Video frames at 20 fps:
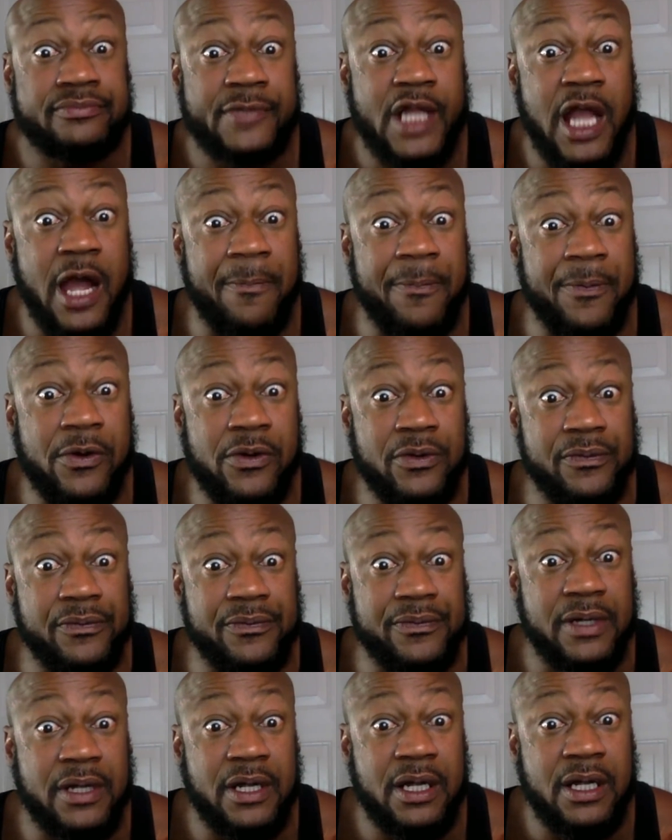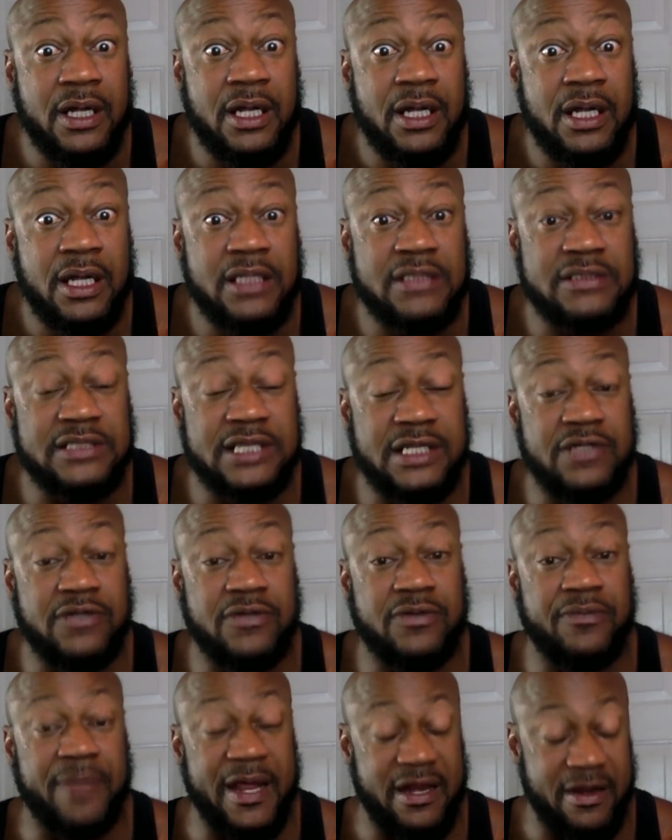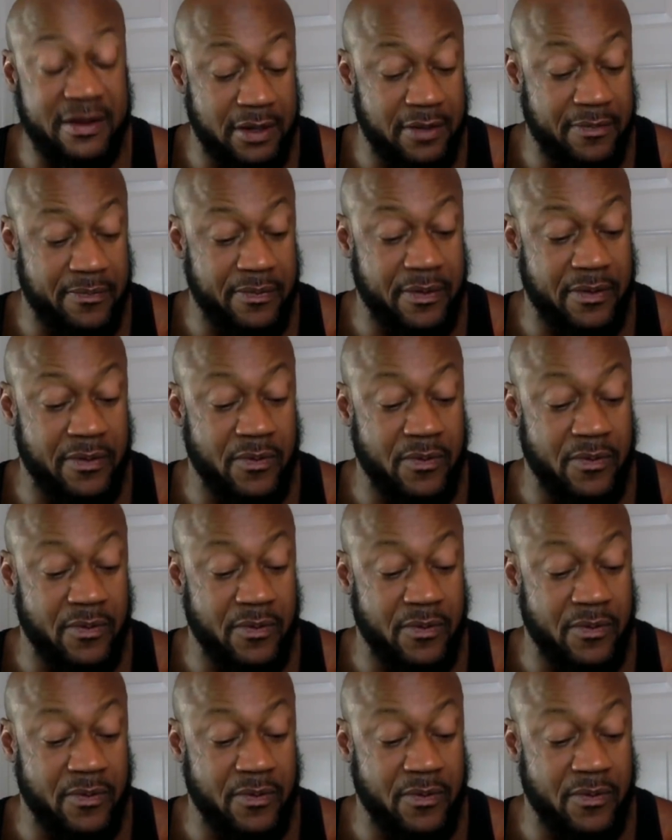Approved. He said, you can pay the...